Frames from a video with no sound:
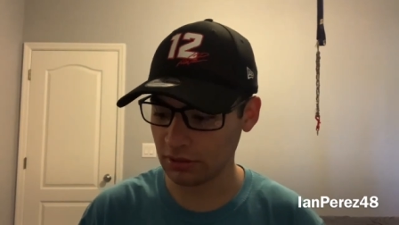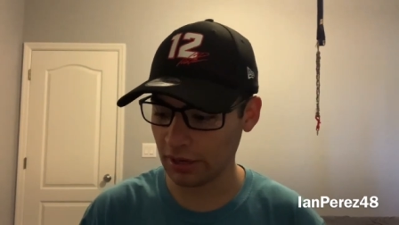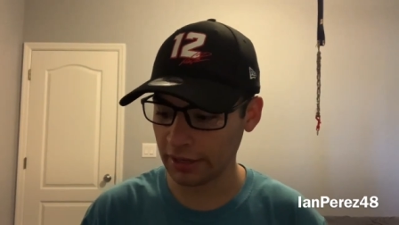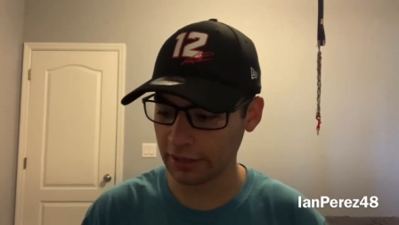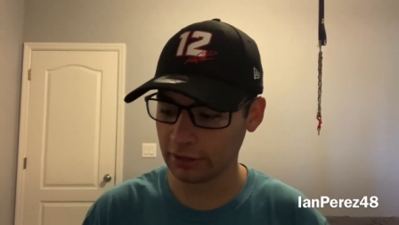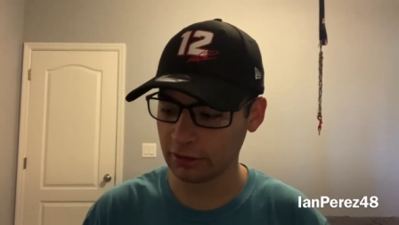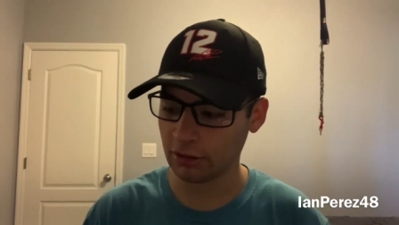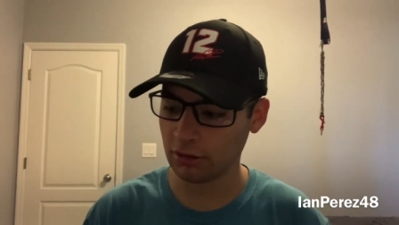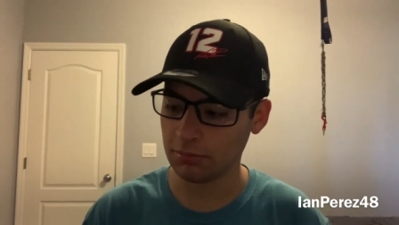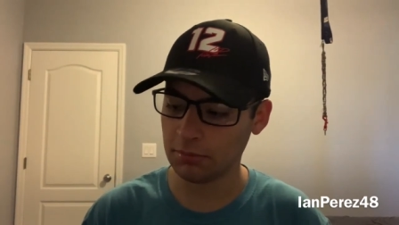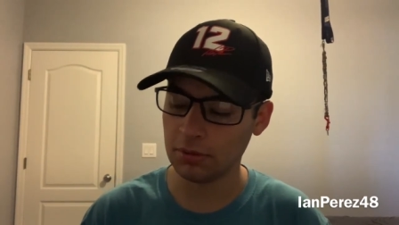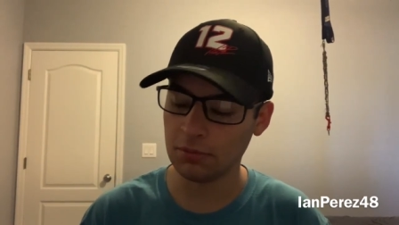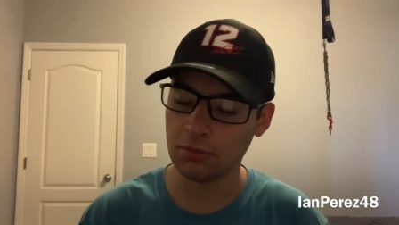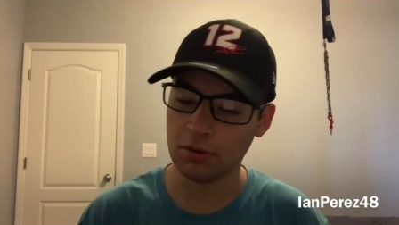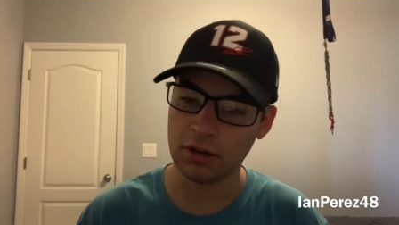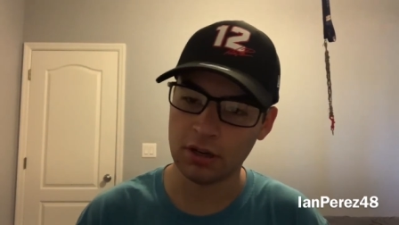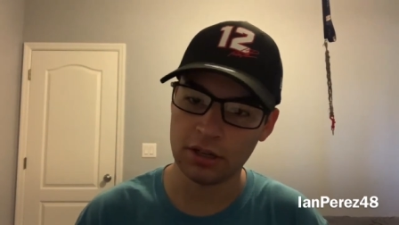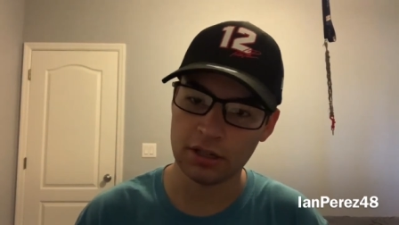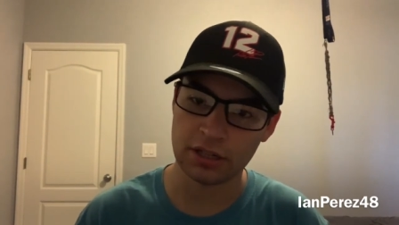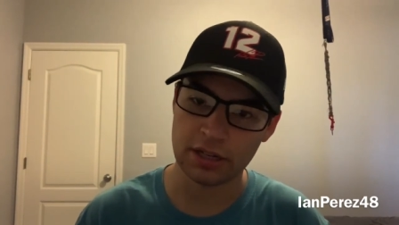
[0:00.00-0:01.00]
I could be
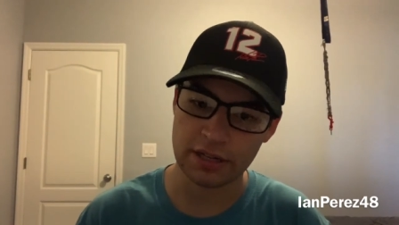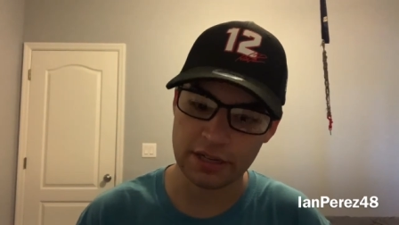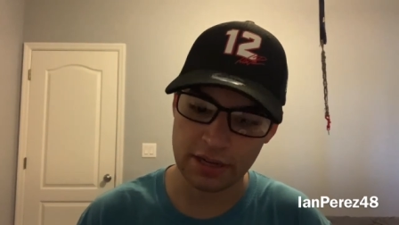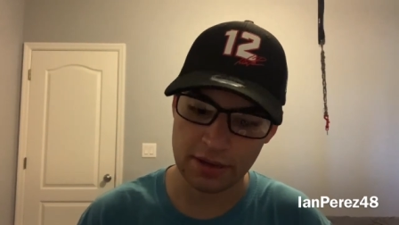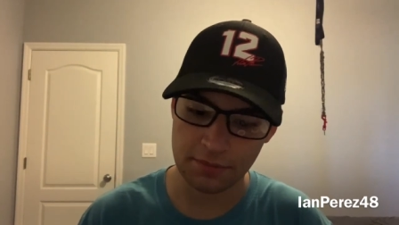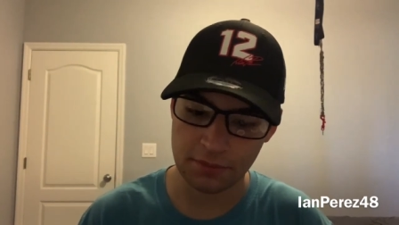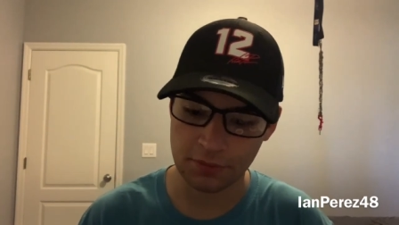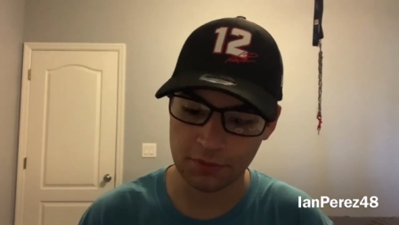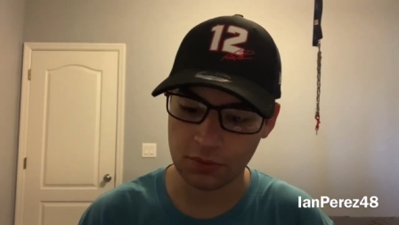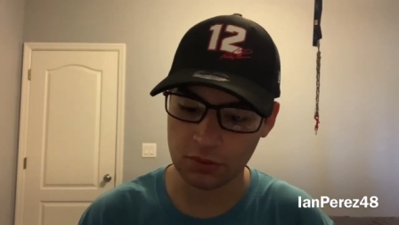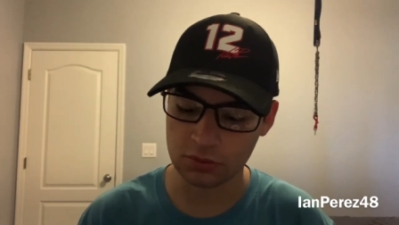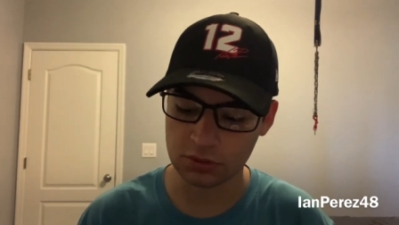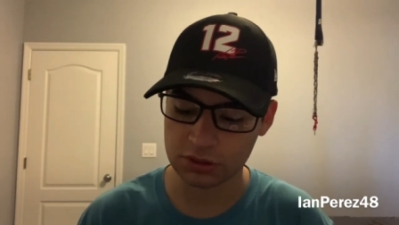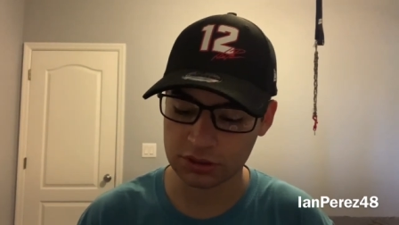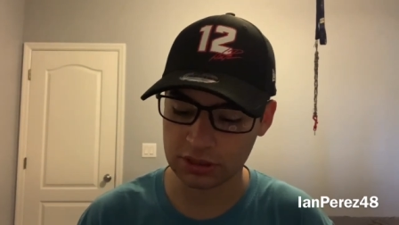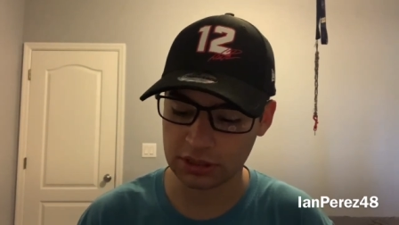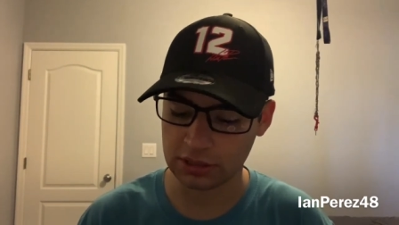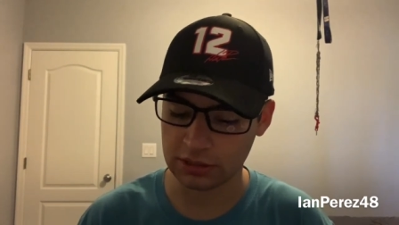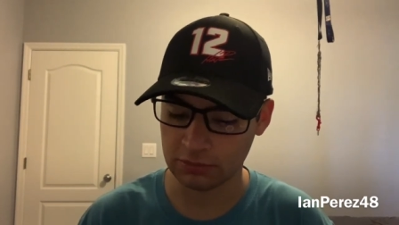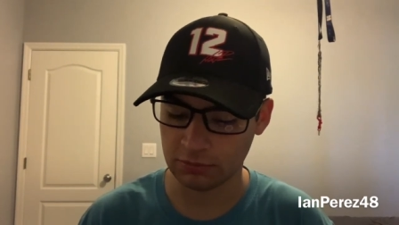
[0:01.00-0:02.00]
wrong. I never
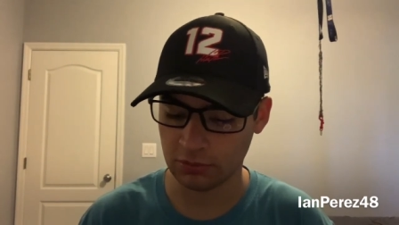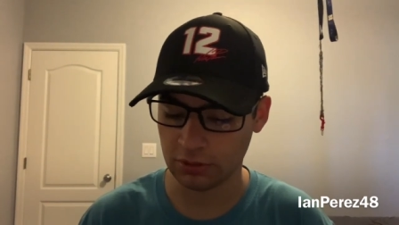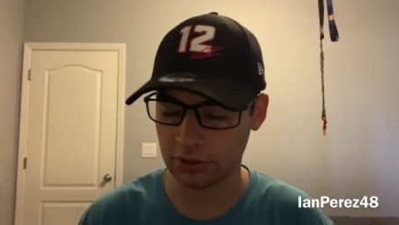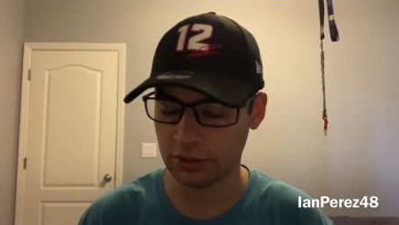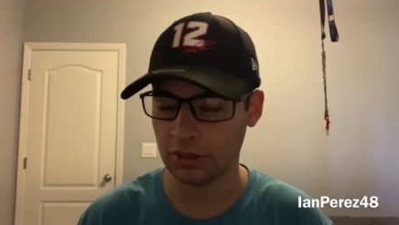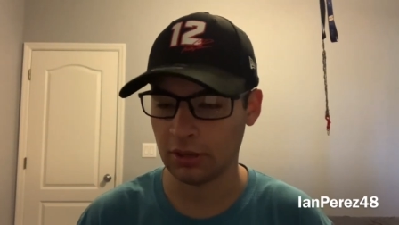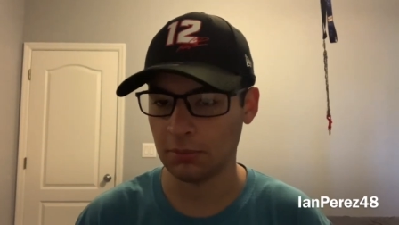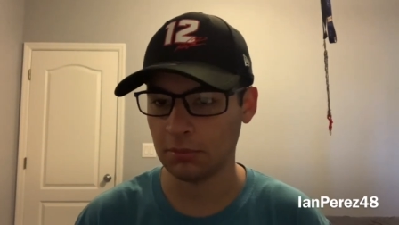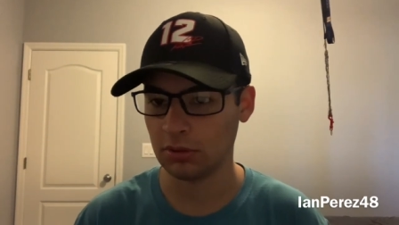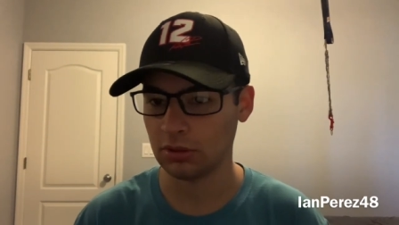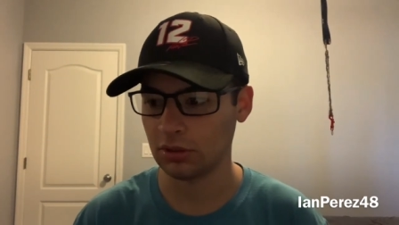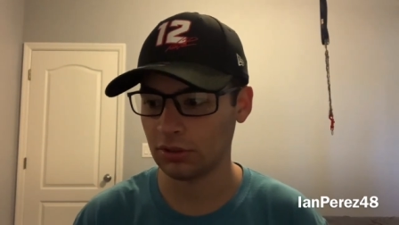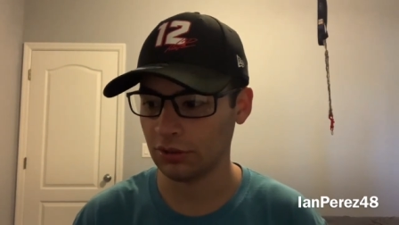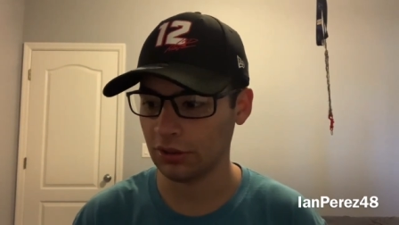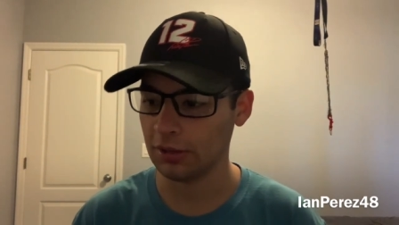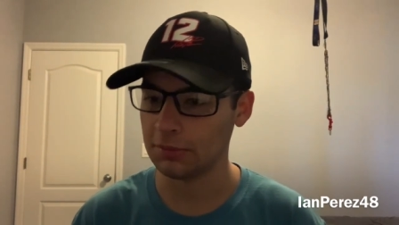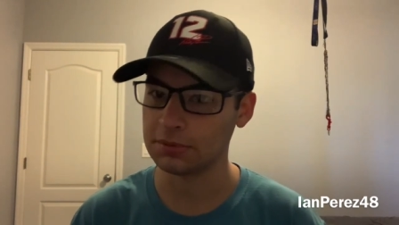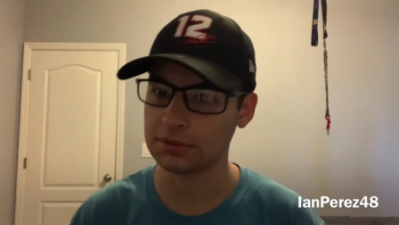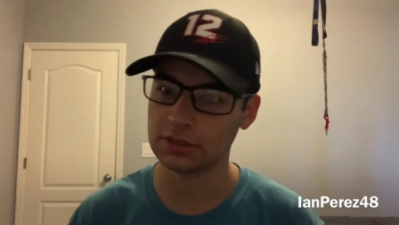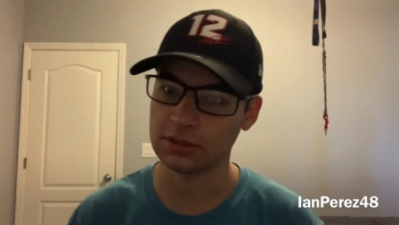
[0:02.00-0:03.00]
focus on what number of
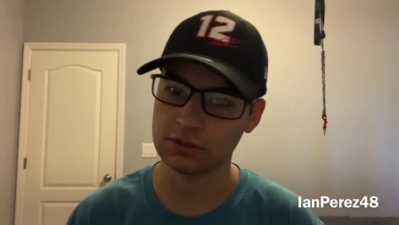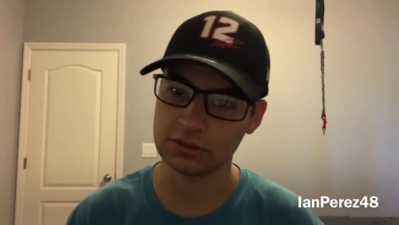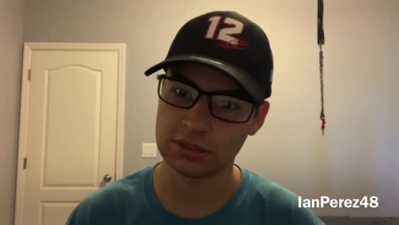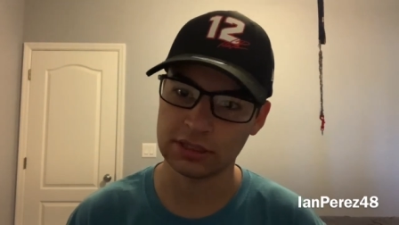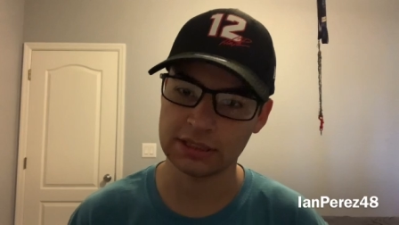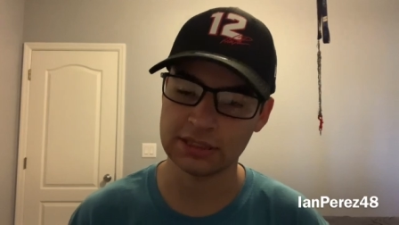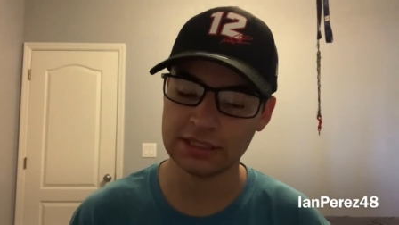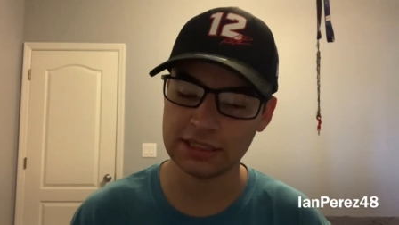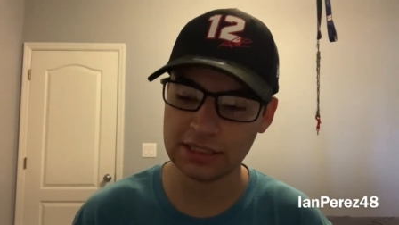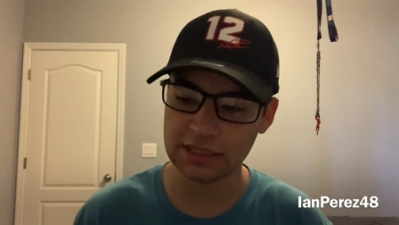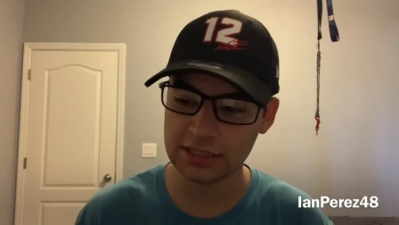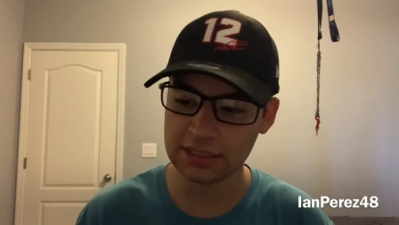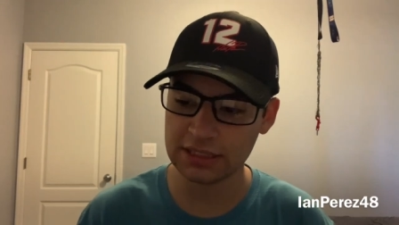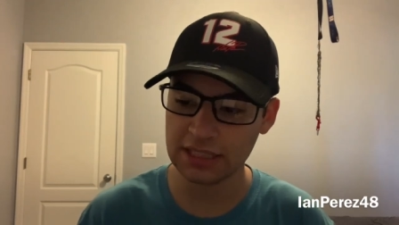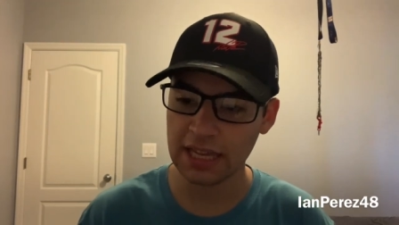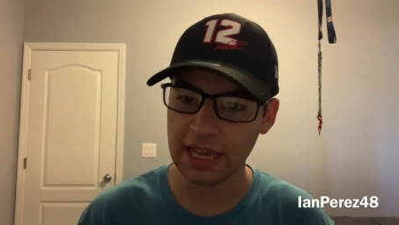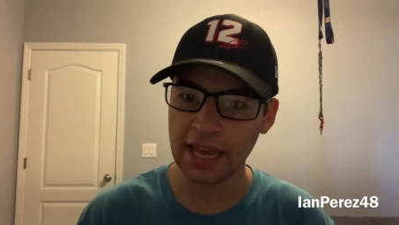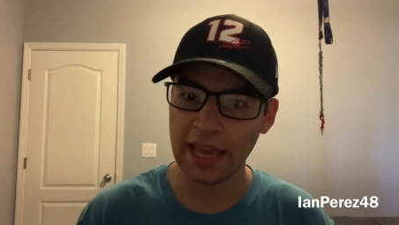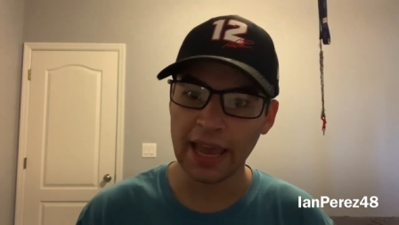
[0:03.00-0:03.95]
the episodes this is.